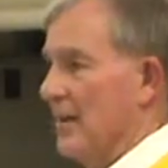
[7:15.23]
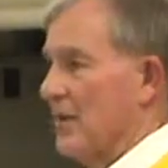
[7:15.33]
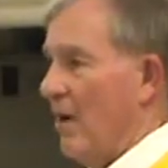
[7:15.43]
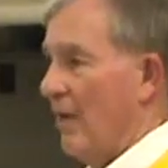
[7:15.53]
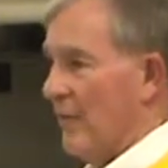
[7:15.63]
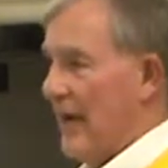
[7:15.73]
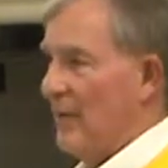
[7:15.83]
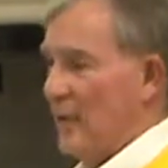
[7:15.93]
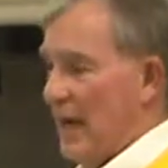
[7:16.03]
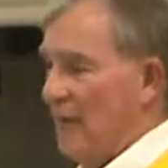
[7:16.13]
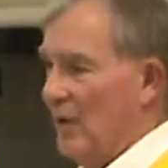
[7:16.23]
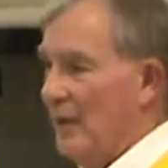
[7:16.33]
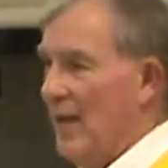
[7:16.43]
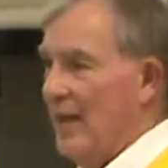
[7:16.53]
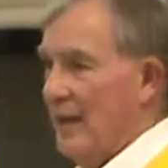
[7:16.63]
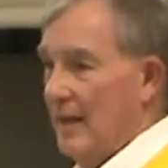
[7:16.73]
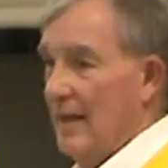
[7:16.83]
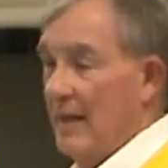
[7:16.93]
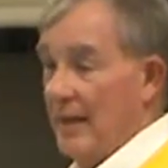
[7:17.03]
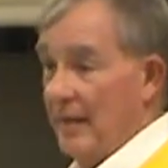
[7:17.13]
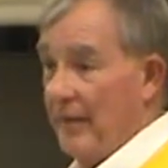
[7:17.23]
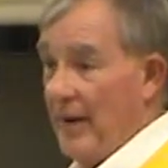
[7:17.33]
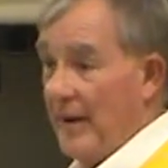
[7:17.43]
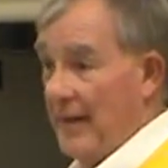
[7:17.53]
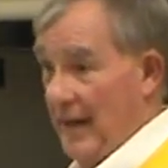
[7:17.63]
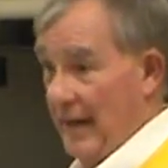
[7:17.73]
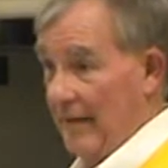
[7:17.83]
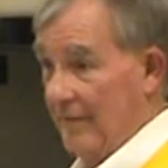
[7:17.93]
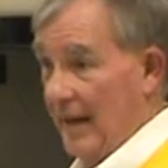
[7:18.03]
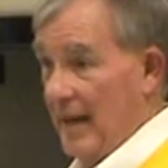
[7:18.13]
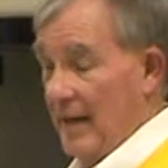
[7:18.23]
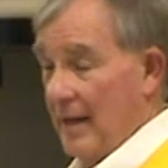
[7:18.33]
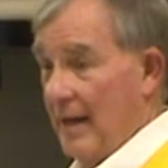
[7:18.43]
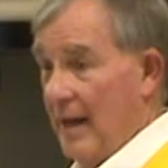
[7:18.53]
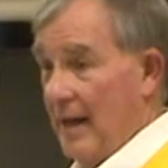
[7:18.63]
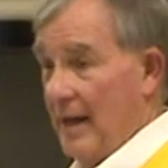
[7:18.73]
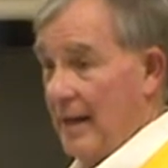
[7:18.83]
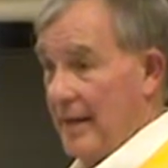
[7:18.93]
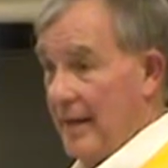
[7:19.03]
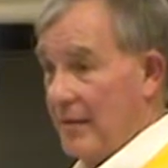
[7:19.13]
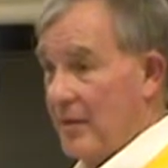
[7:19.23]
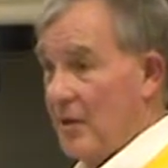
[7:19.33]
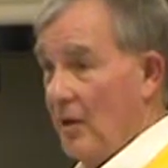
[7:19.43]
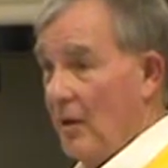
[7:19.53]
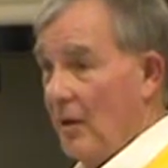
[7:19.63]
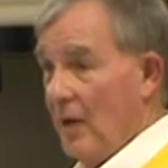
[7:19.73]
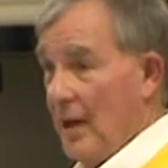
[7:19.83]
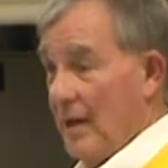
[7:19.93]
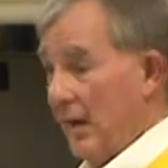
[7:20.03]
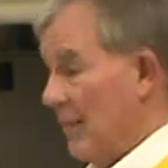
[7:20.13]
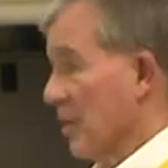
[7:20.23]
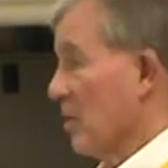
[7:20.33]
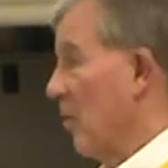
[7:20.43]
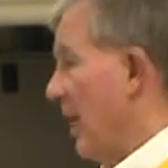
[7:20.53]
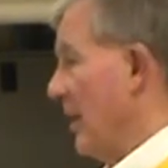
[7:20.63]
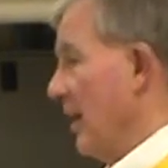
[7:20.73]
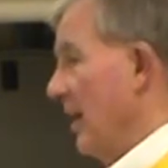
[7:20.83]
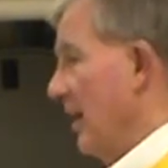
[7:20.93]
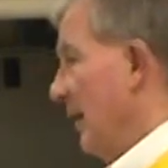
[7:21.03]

solve that problem if I can. And so I just wanted to